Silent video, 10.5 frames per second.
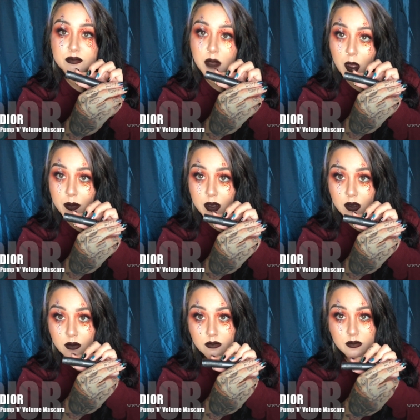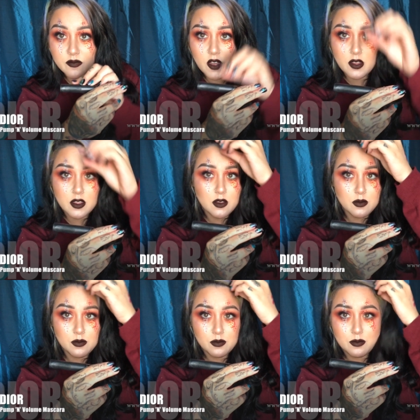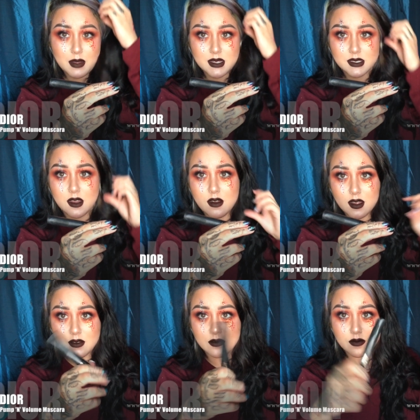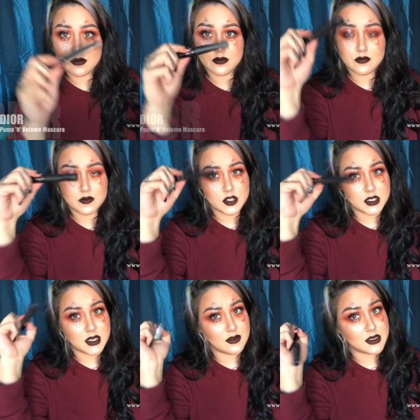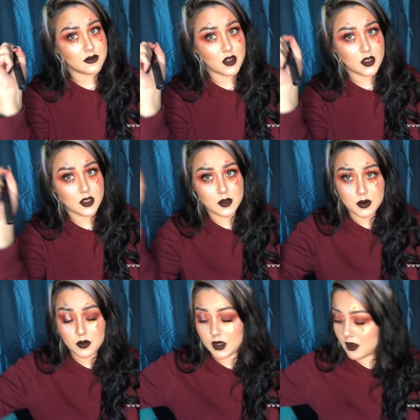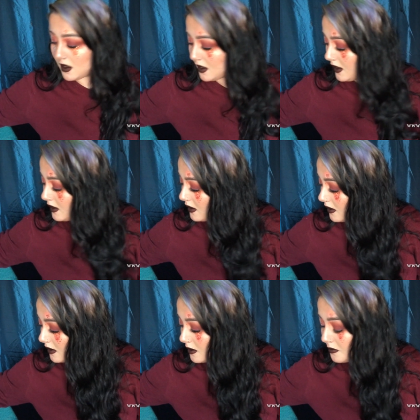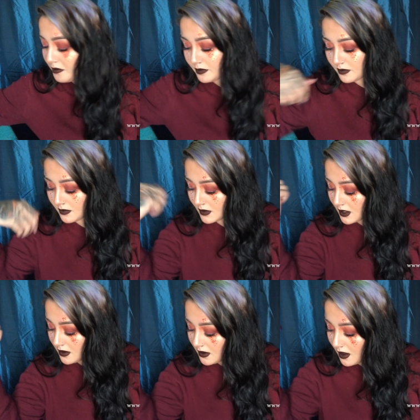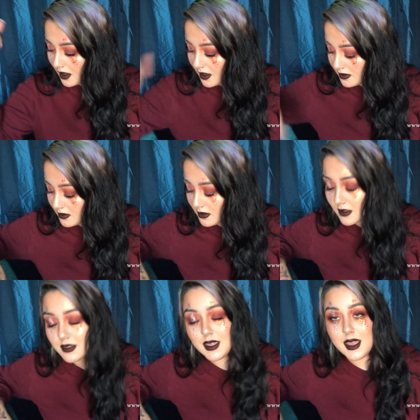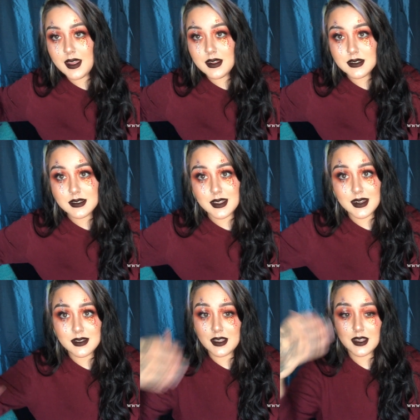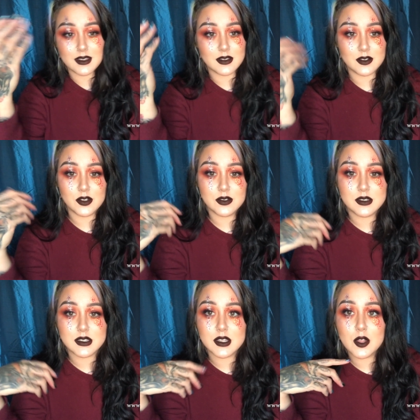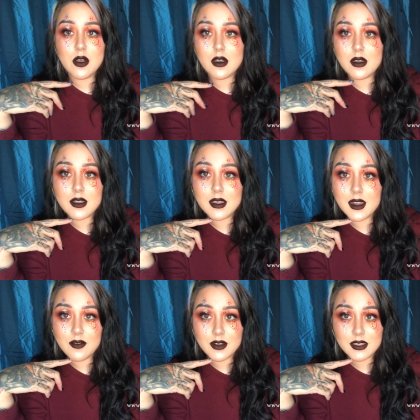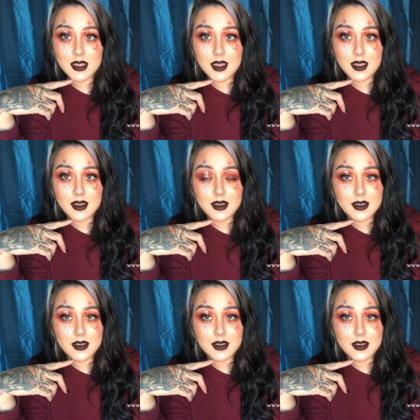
Pump and Volume mascara, just to give it some volume and whatnot. Other than that, that concludes the look and everything.